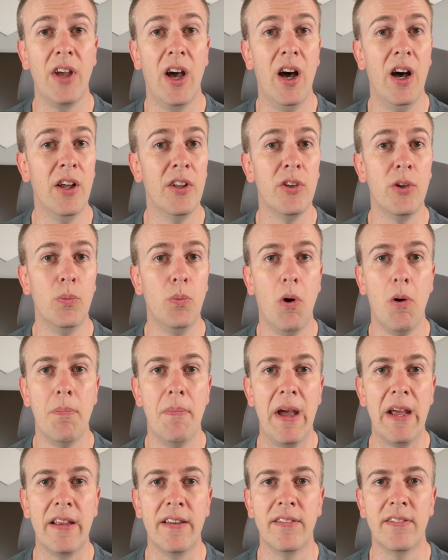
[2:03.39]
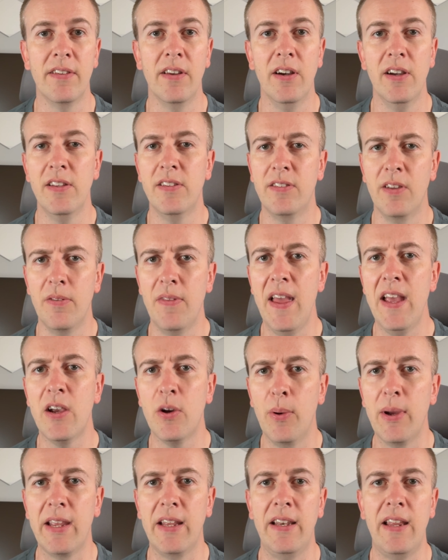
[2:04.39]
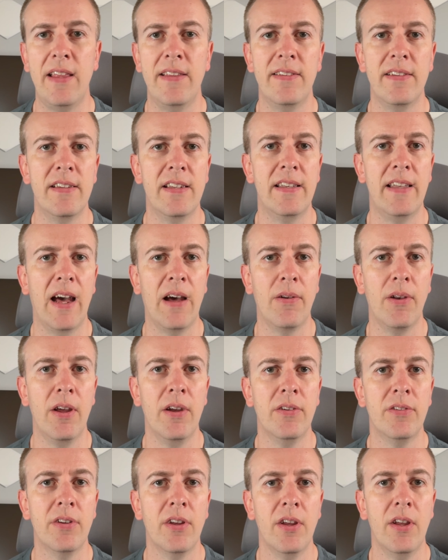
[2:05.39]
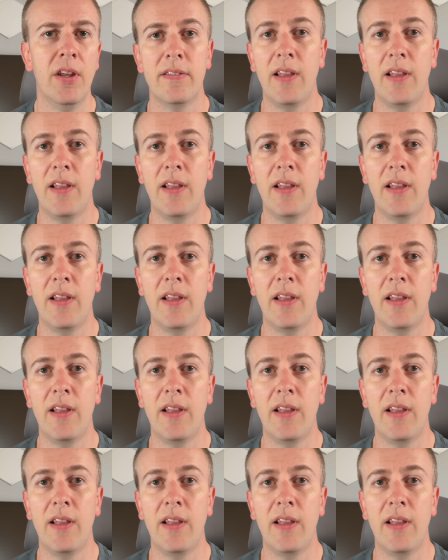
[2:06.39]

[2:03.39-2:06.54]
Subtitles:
are under 1 meg in size, so they're quick and easy to download.